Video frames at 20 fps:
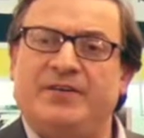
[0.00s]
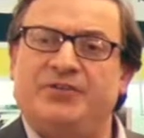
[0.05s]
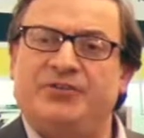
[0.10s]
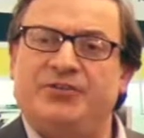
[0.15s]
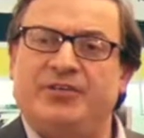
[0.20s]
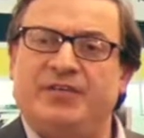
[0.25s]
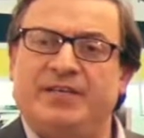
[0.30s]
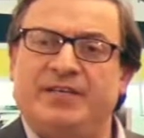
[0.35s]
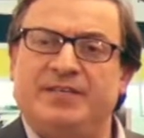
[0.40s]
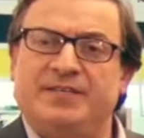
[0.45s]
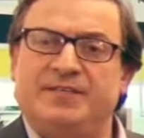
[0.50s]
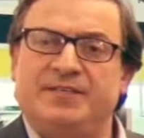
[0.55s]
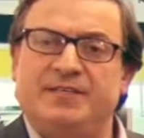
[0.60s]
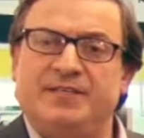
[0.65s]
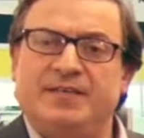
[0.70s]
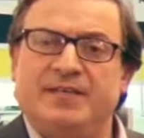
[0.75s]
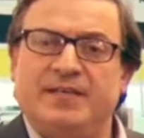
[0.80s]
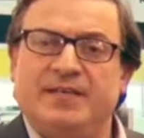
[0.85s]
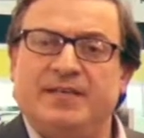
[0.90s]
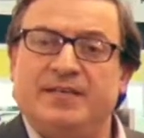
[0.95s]

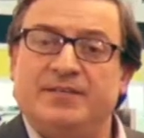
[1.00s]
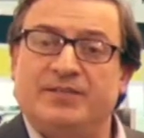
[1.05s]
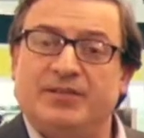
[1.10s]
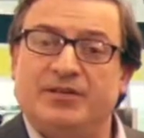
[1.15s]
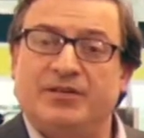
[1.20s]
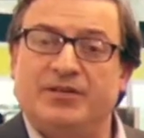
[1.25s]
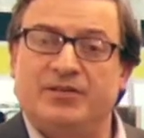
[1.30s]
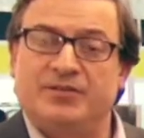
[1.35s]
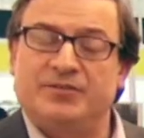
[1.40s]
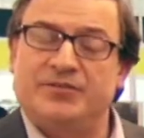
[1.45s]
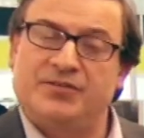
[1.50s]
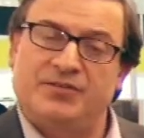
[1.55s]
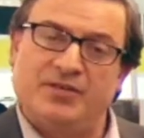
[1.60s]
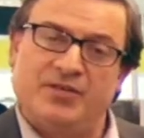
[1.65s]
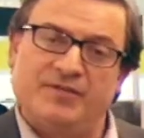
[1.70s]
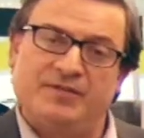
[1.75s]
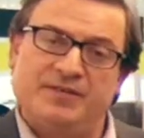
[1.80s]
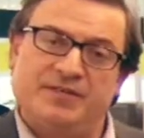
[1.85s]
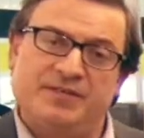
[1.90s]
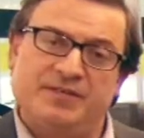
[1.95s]
engineers that can
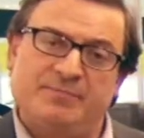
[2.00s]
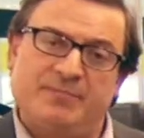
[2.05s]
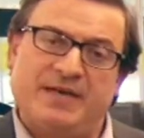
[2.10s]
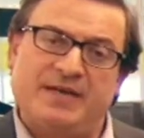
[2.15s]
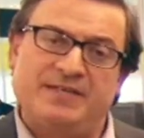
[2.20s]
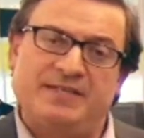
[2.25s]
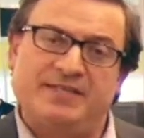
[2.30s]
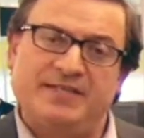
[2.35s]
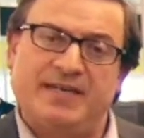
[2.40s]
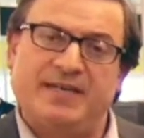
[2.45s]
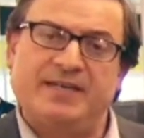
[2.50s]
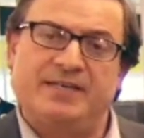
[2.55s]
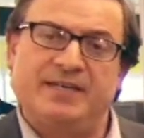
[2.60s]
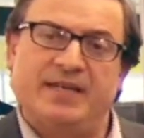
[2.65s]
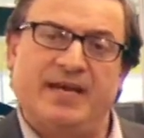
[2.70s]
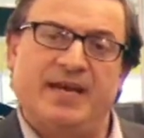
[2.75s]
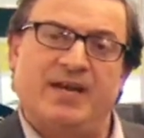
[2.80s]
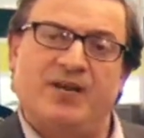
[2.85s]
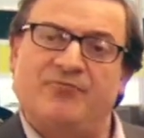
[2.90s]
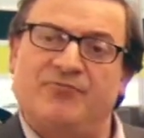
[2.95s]
service and maintain
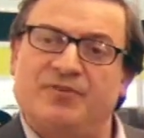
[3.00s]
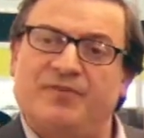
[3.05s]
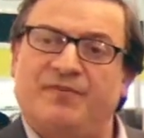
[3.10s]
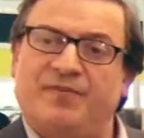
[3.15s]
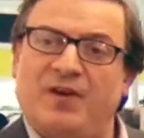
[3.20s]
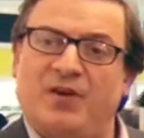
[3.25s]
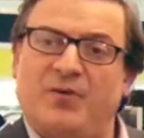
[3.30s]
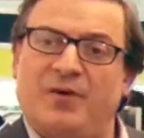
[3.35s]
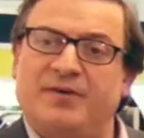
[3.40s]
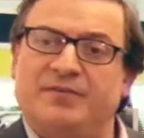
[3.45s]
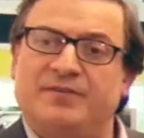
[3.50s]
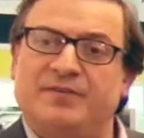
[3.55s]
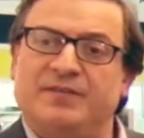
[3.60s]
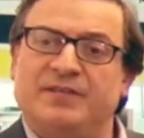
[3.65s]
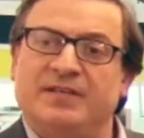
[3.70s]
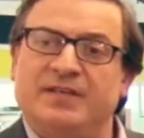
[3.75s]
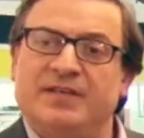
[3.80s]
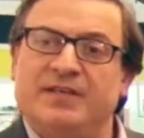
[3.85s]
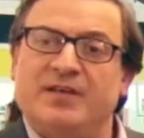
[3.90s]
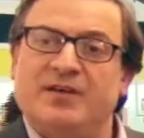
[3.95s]
the Heller reflow
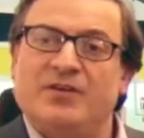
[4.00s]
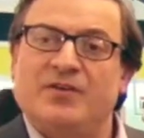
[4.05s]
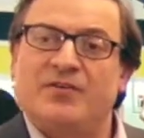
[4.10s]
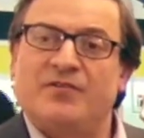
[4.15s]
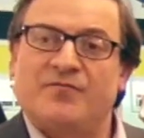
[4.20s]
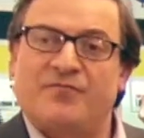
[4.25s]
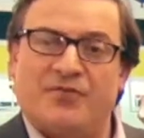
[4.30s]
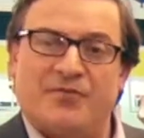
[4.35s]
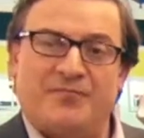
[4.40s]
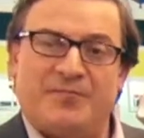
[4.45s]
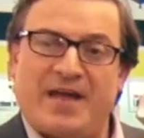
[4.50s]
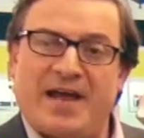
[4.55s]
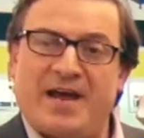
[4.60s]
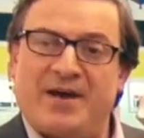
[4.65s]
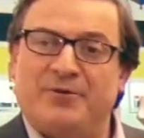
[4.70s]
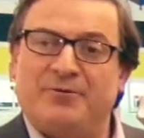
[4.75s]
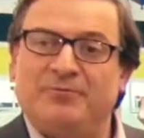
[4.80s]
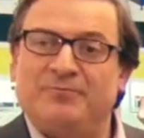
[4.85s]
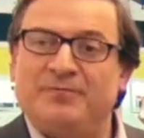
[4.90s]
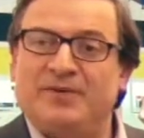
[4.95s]
oven from
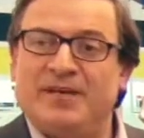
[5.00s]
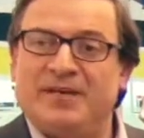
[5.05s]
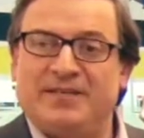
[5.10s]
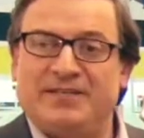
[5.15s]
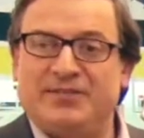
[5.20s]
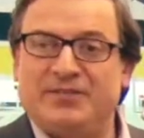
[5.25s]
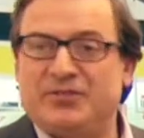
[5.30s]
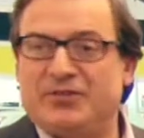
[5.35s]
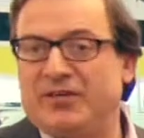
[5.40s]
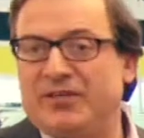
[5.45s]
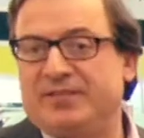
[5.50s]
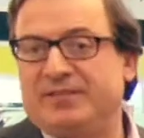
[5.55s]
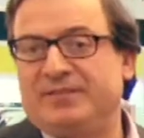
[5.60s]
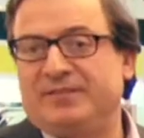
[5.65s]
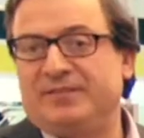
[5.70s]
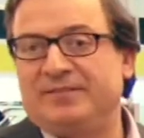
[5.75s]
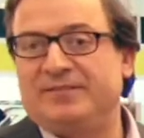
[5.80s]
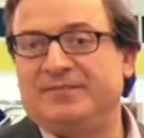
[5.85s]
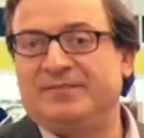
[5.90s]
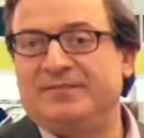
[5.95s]
now until
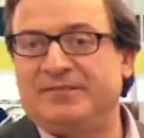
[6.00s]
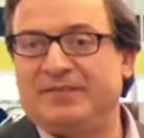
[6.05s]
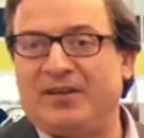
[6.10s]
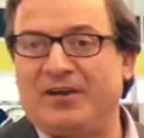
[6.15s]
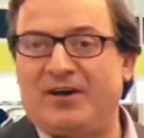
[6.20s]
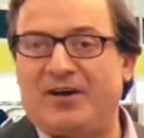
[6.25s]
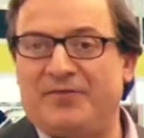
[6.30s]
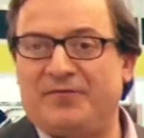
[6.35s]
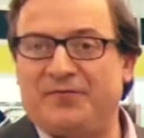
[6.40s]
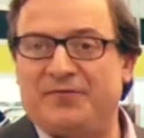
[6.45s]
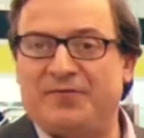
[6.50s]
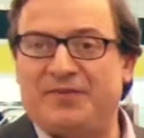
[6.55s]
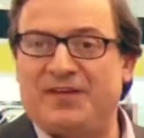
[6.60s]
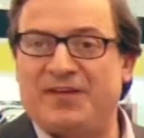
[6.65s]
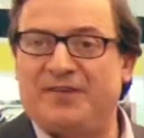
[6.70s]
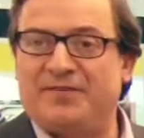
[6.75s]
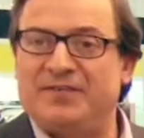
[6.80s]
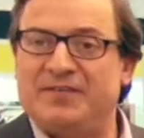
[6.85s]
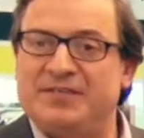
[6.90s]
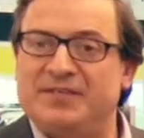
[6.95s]
the life of
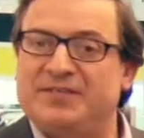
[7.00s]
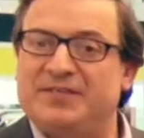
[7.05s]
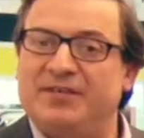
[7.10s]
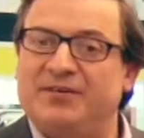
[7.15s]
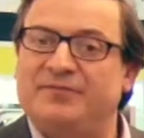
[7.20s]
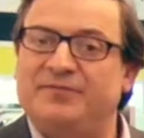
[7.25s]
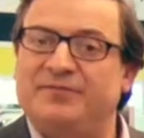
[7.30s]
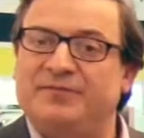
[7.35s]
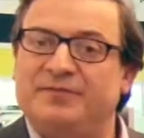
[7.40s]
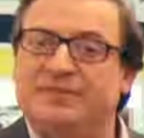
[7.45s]
the oven itself.